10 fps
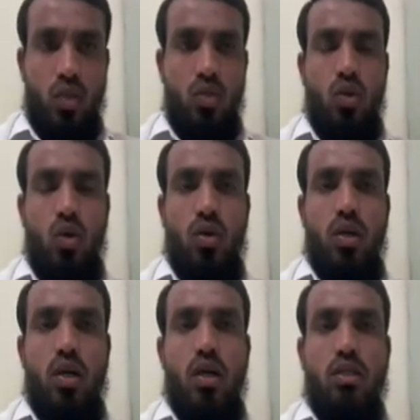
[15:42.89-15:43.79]
So
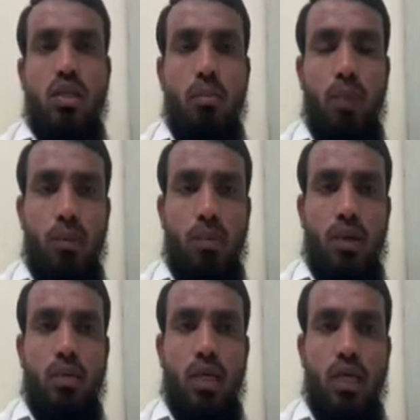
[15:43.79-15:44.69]
simple
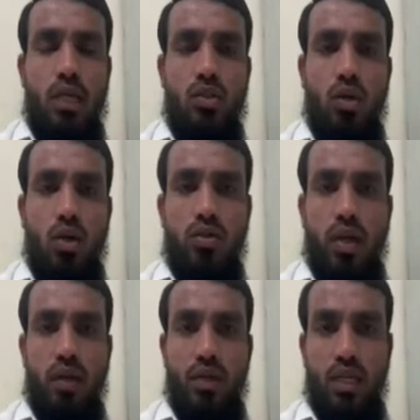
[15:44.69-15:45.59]
permanent tissue also
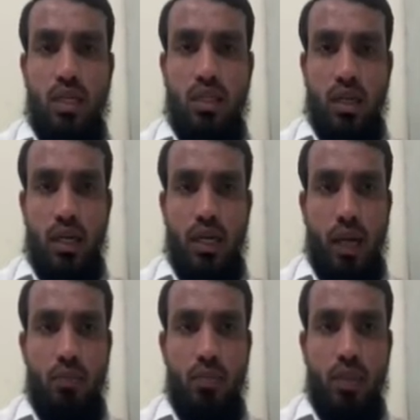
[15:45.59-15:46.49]
having a three type.